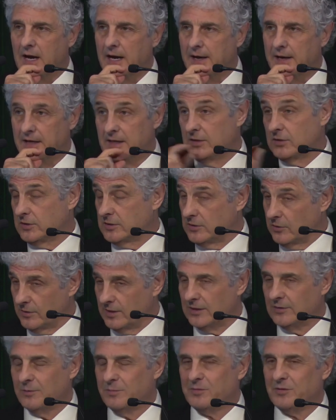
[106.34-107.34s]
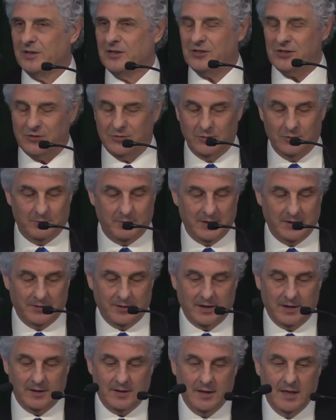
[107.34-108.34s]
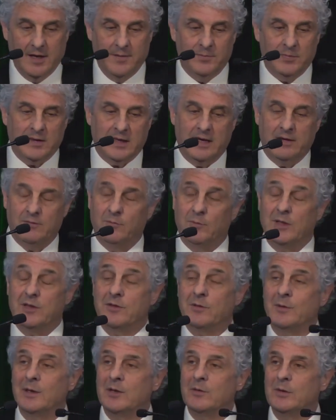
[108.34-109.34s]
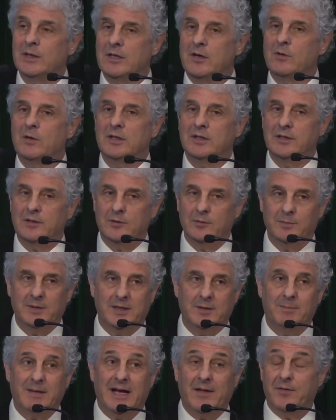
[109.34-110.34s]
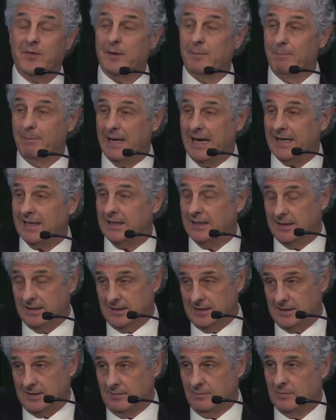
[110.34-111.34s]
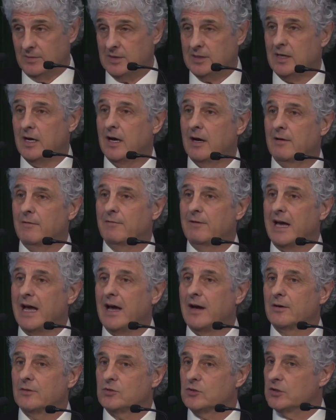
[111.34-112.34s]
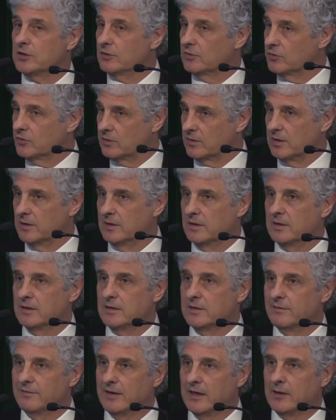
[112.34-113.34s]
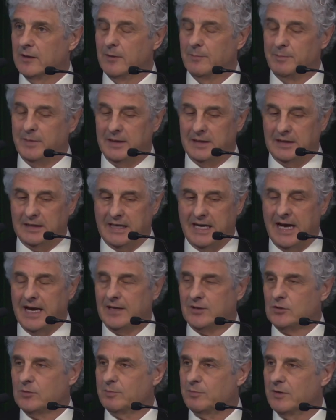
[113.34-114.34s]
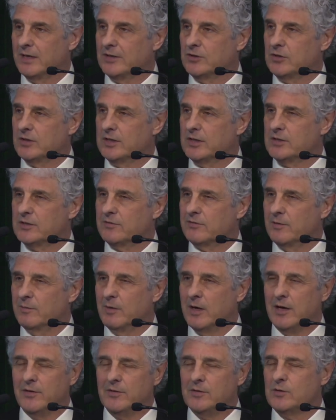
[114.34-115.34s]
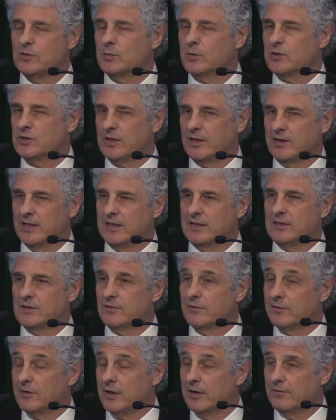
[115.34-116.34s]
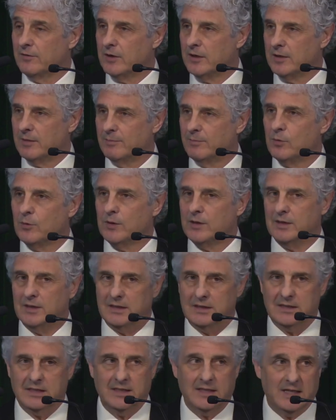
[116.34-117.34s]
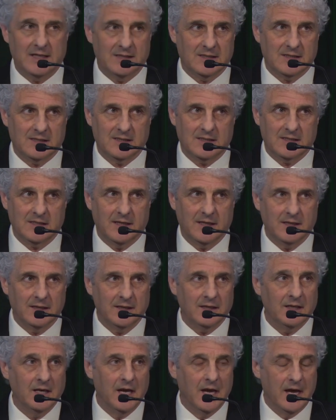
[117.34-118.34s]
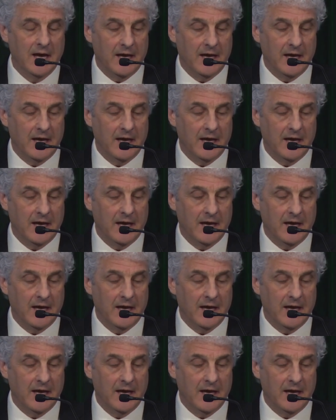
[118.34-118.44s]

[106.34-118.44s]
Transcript: Uh, it's during the preschool period. And we think we know a little bit about the mechanisms of how children develop and catch prejudice from others, which I think is very, very important in today's society.